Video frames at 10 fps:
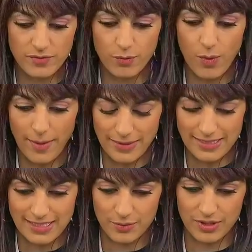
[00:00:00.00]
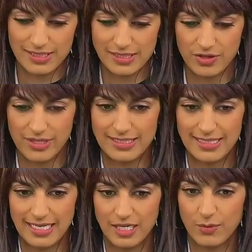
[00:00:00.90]
of weapons that we're considering
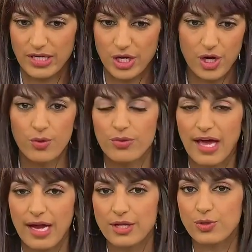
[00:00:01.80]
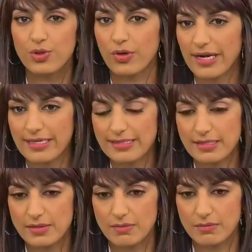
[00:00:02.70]
sending, we know that
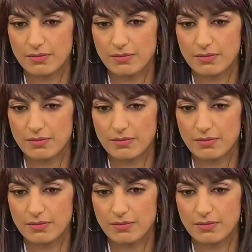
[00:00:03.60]
Ukraine's